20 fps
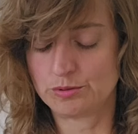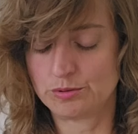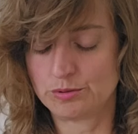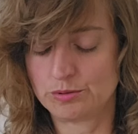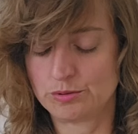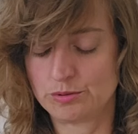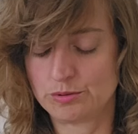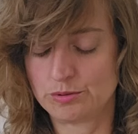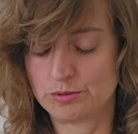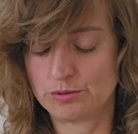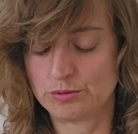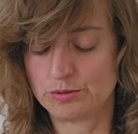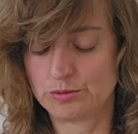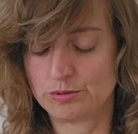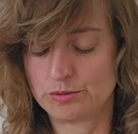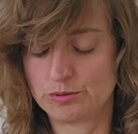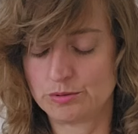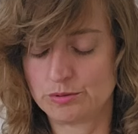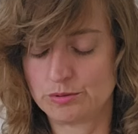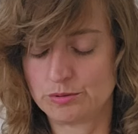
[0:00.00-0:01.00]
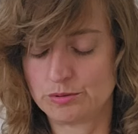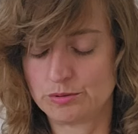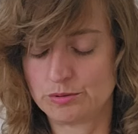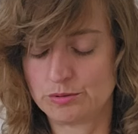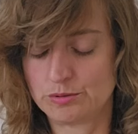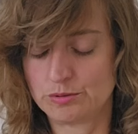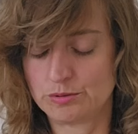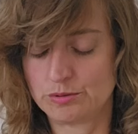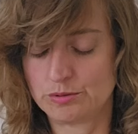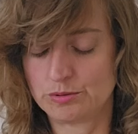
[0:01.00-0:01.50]

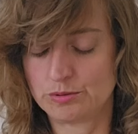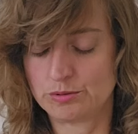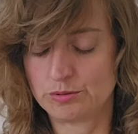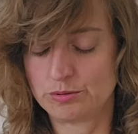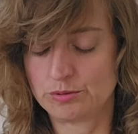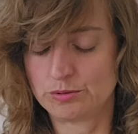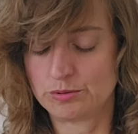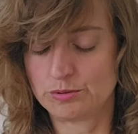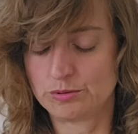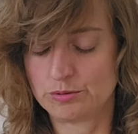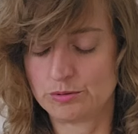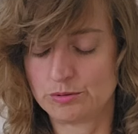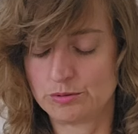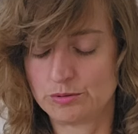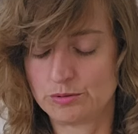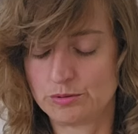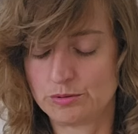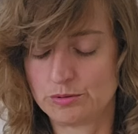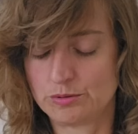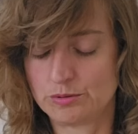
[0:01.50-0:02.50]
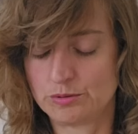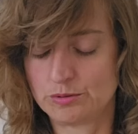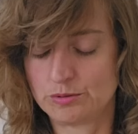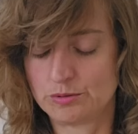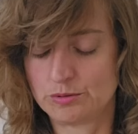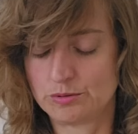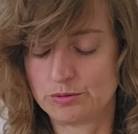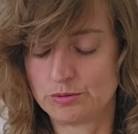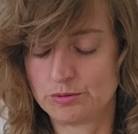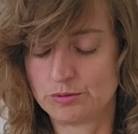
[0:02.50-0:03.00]

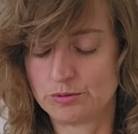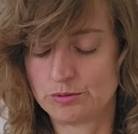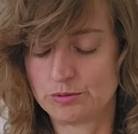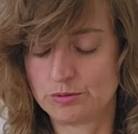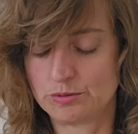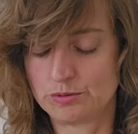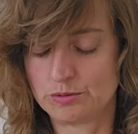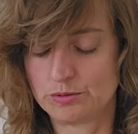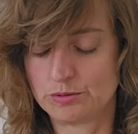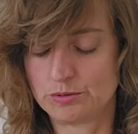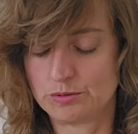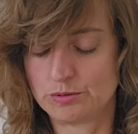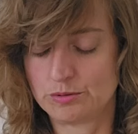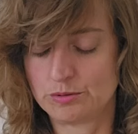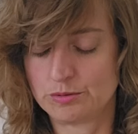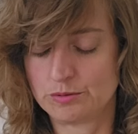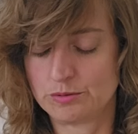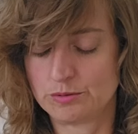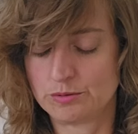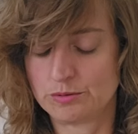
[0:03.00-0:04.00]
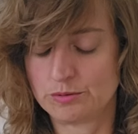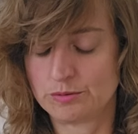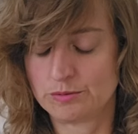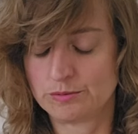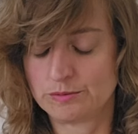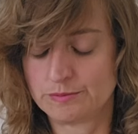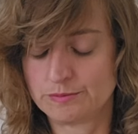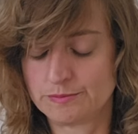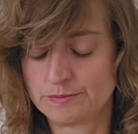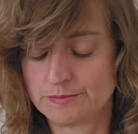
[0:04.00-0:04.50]

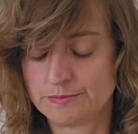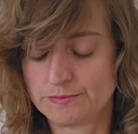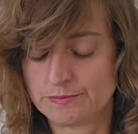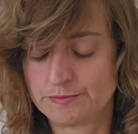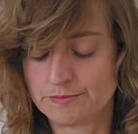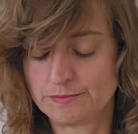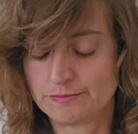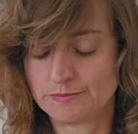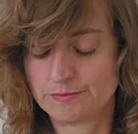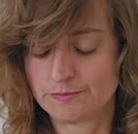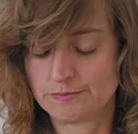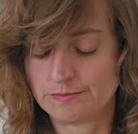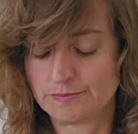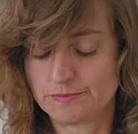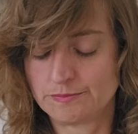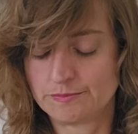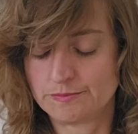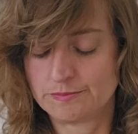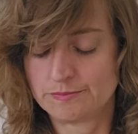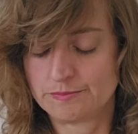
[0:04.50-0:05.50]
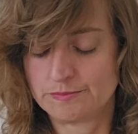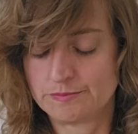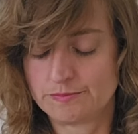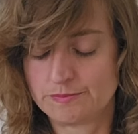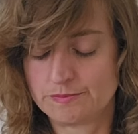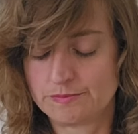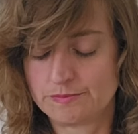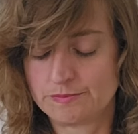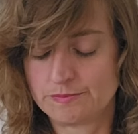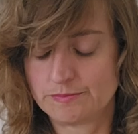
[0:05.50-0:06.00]

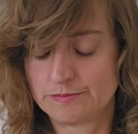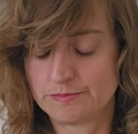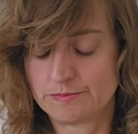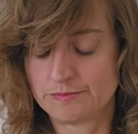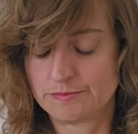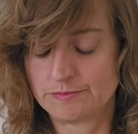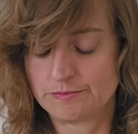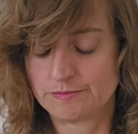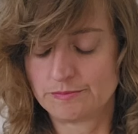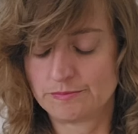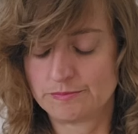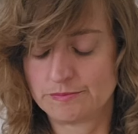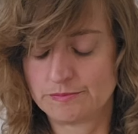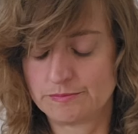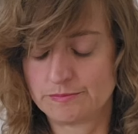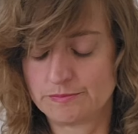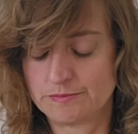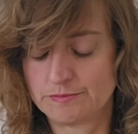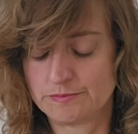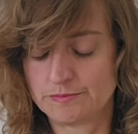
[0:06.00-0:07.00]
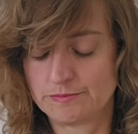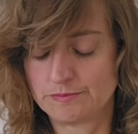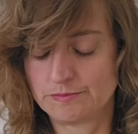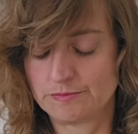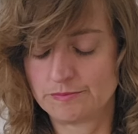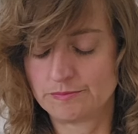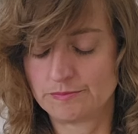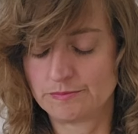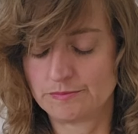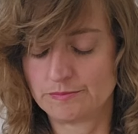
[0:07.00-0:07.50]

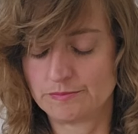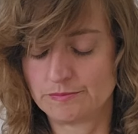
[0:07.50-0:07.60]
No one is speaking in this clip.